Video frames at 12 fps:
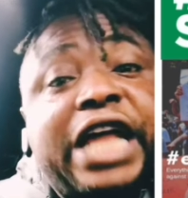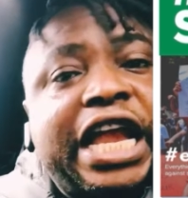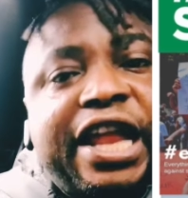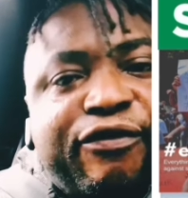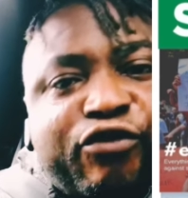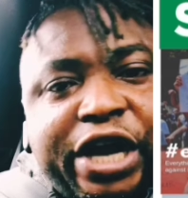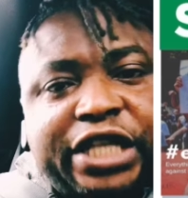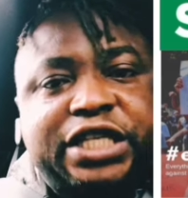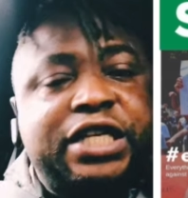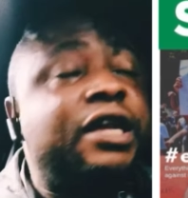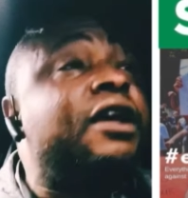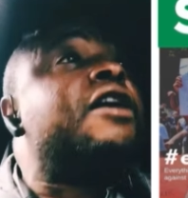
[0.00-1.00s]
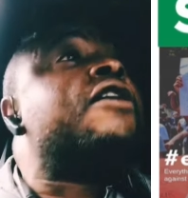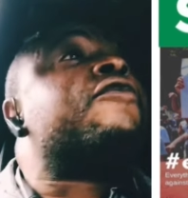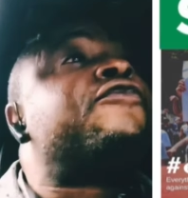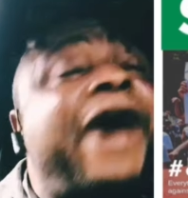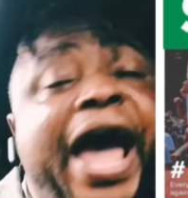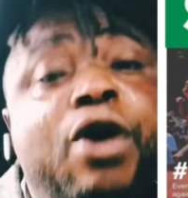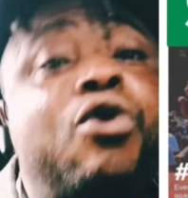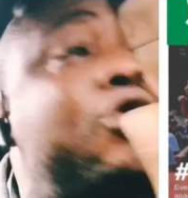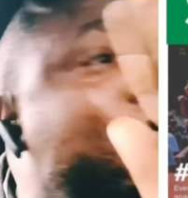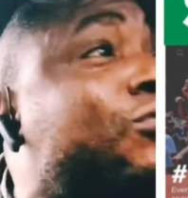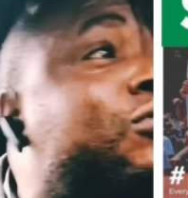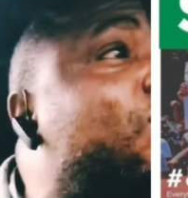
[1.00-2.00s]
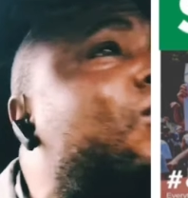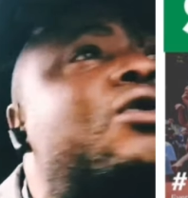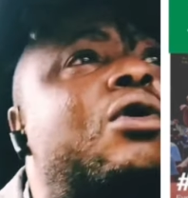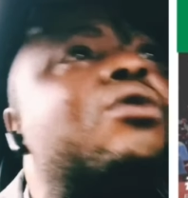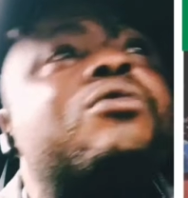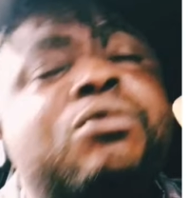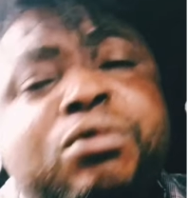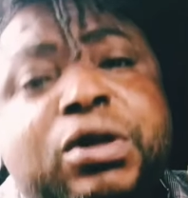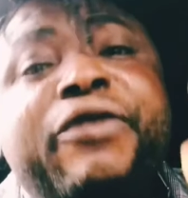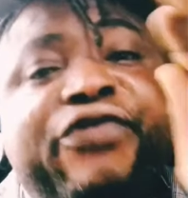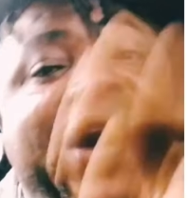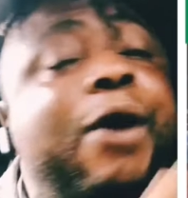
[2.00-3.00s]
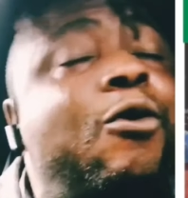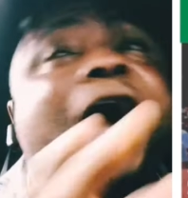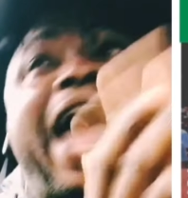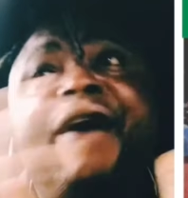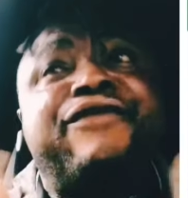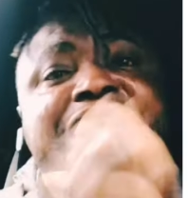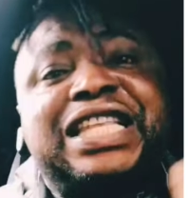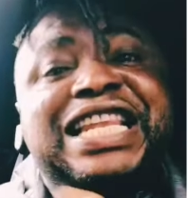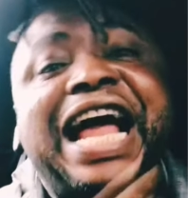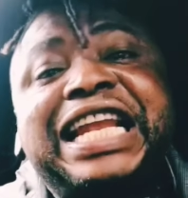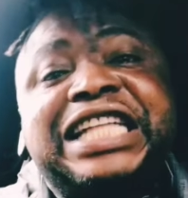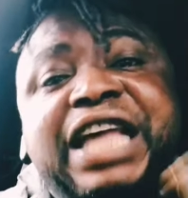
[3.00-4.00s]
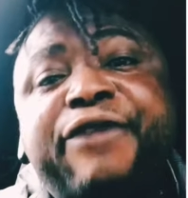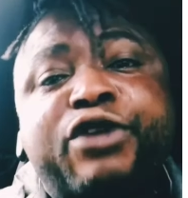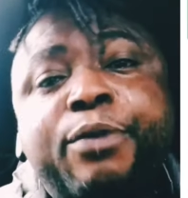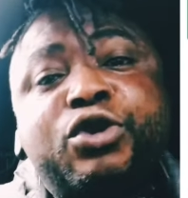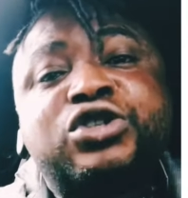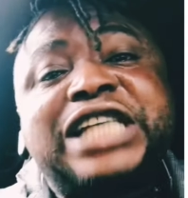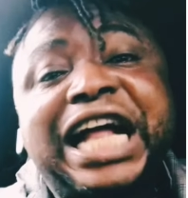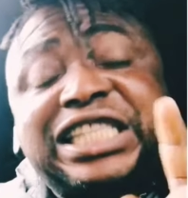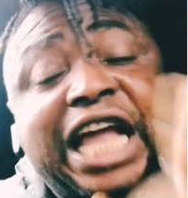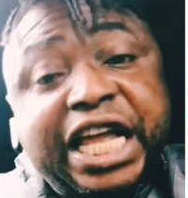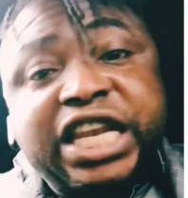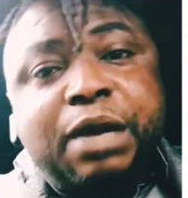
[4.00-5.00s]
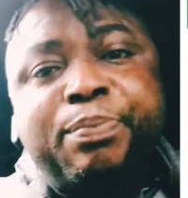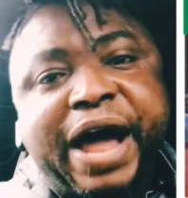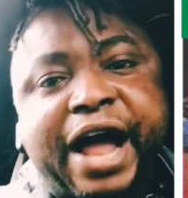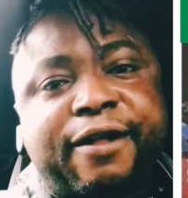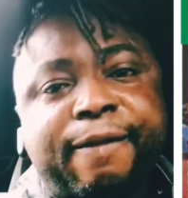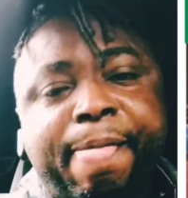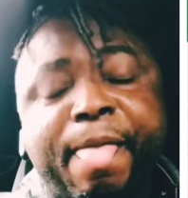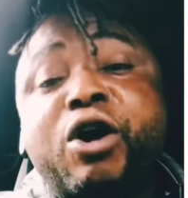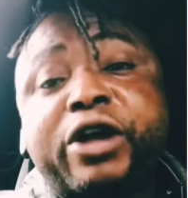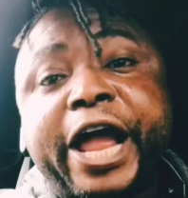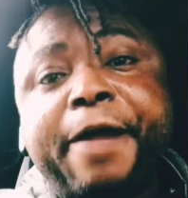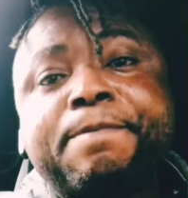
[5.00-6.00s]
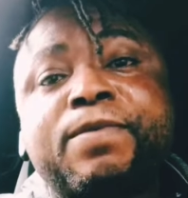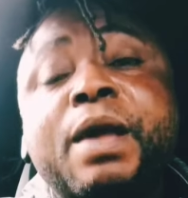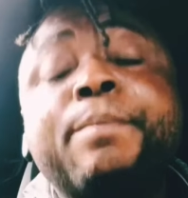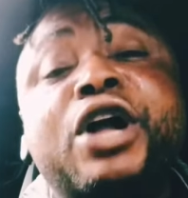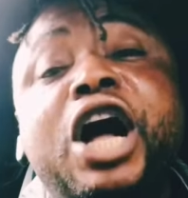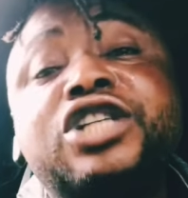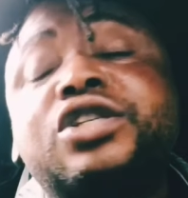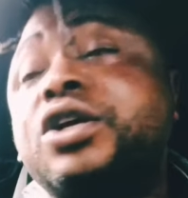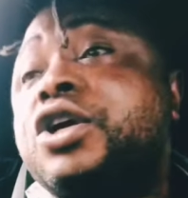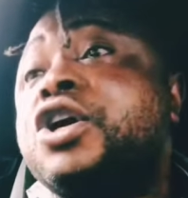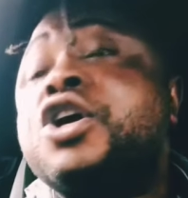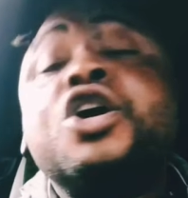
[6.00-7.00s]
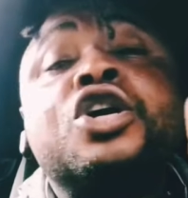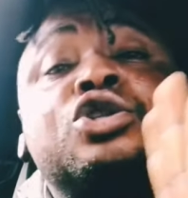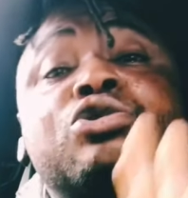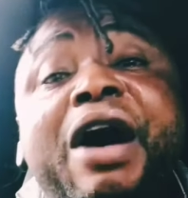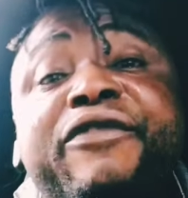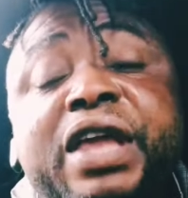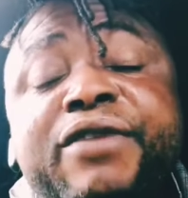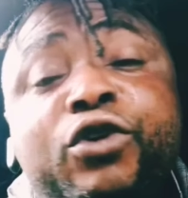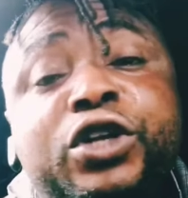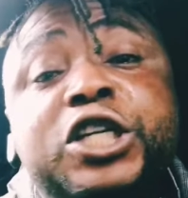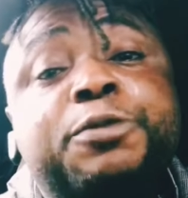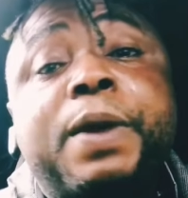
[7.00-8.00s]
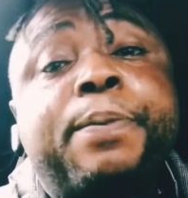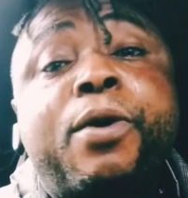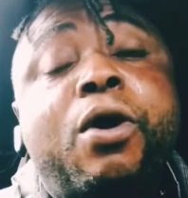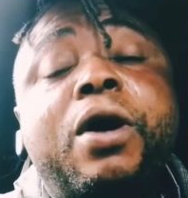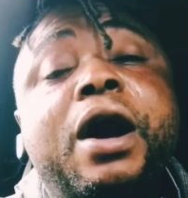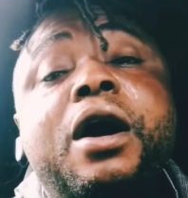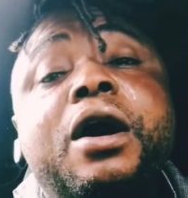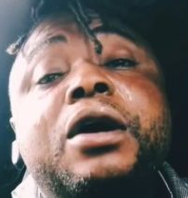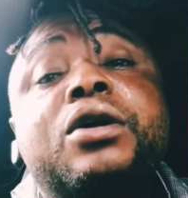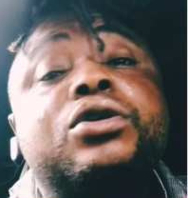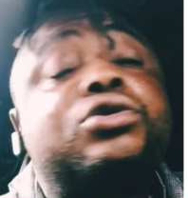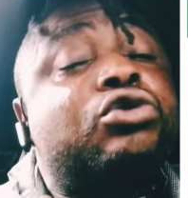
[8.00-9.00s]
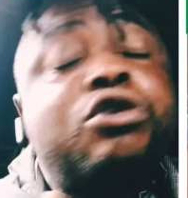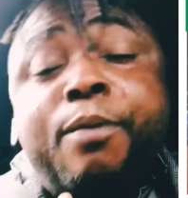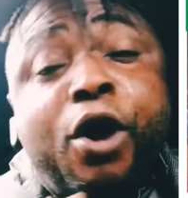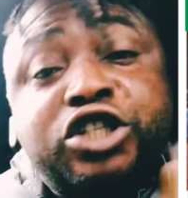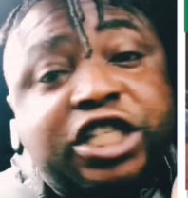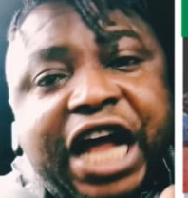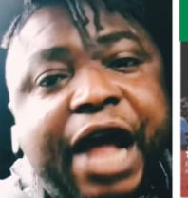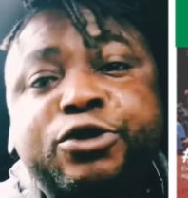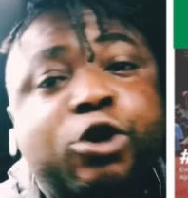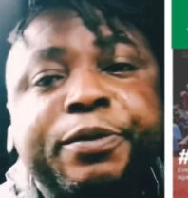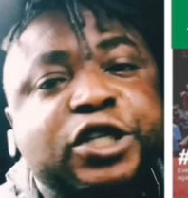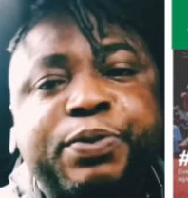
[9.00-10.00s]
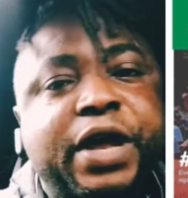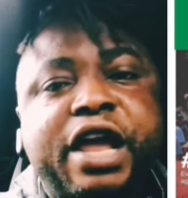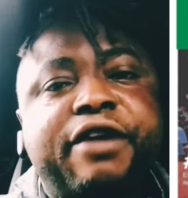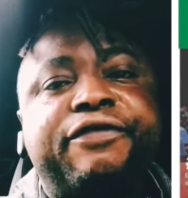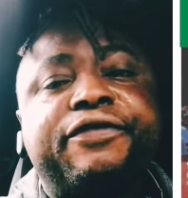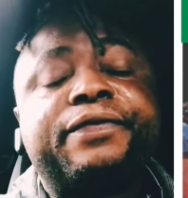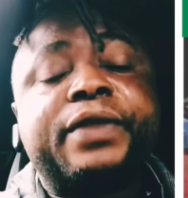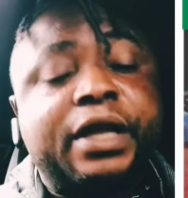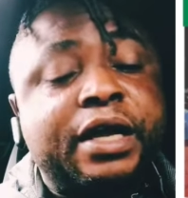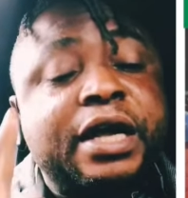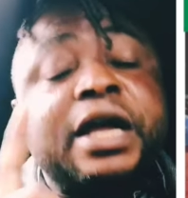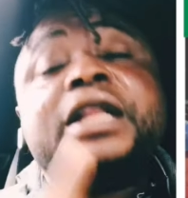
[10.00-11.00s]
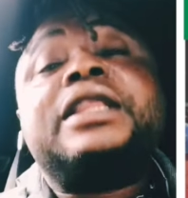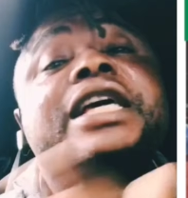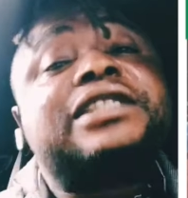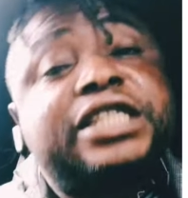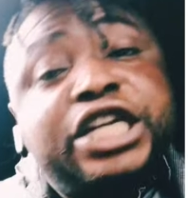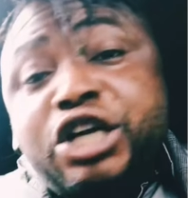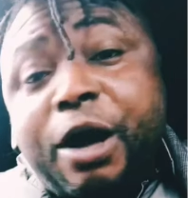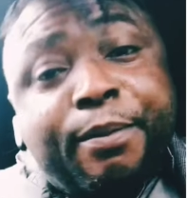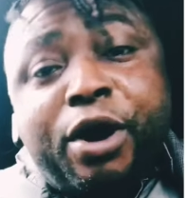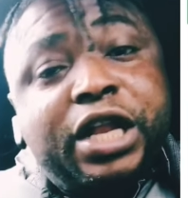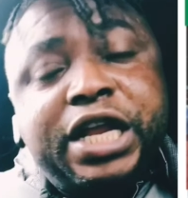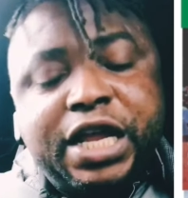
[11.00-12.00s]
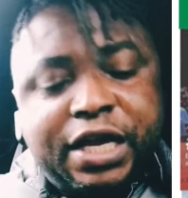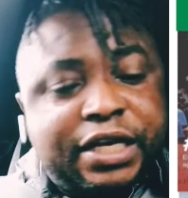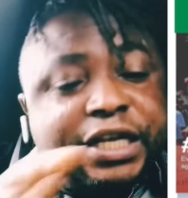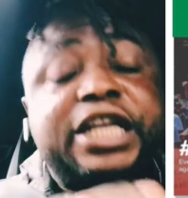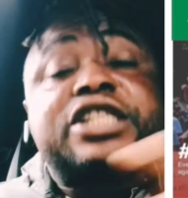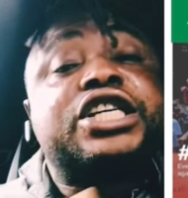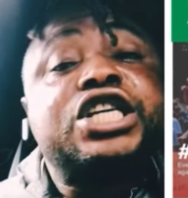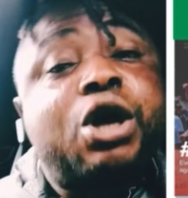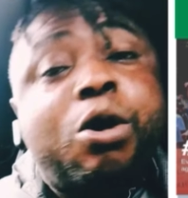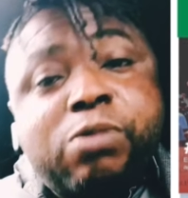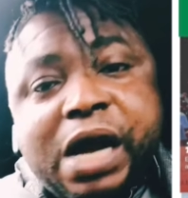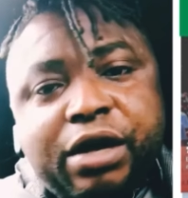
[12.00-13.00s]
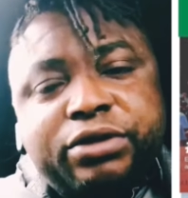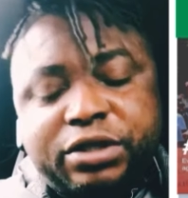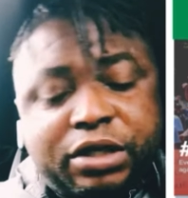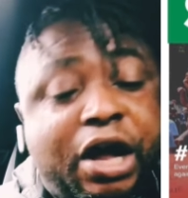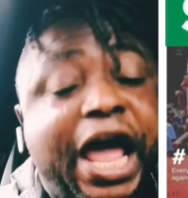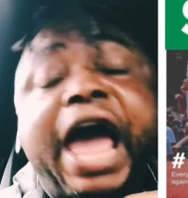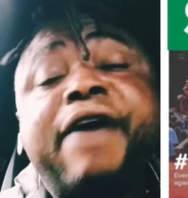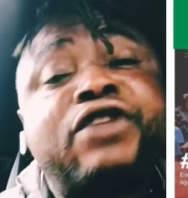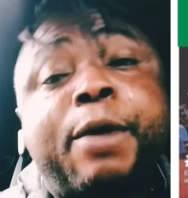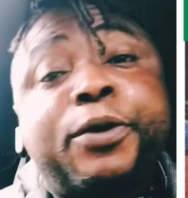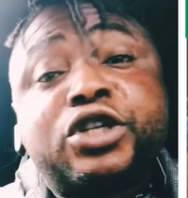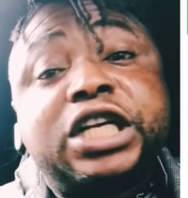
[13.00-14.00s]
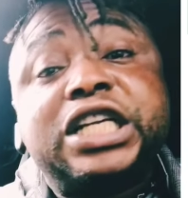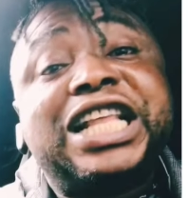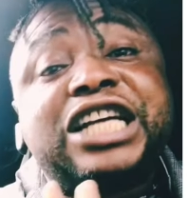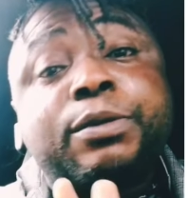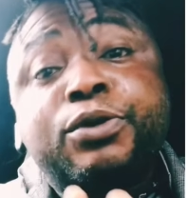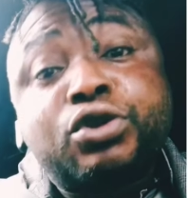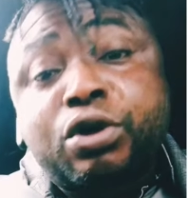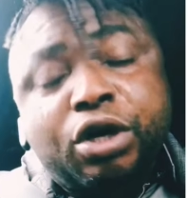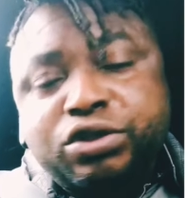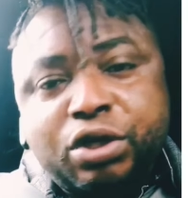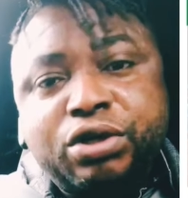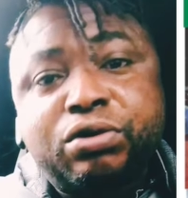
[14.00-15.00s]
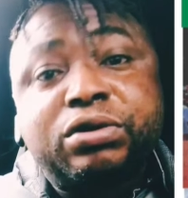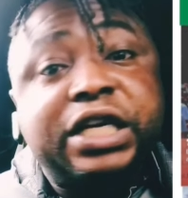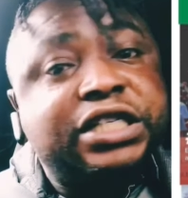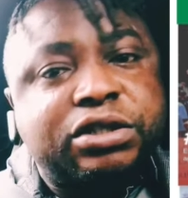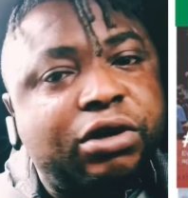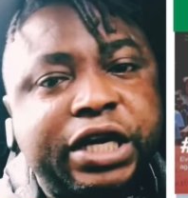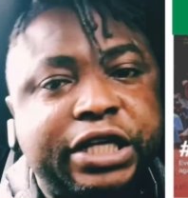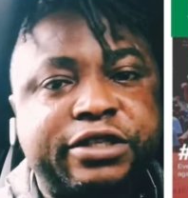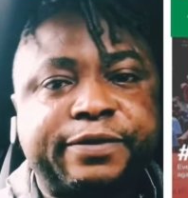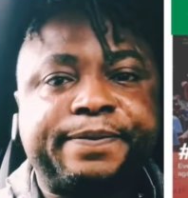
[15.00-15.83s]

live with. Find everything that they take from you. Start taking it back. Okay? Because you have given these people too much time to misbehave. They steal your money. They steal your wealth. Every opportunity that's supposed to come to you, they stole it.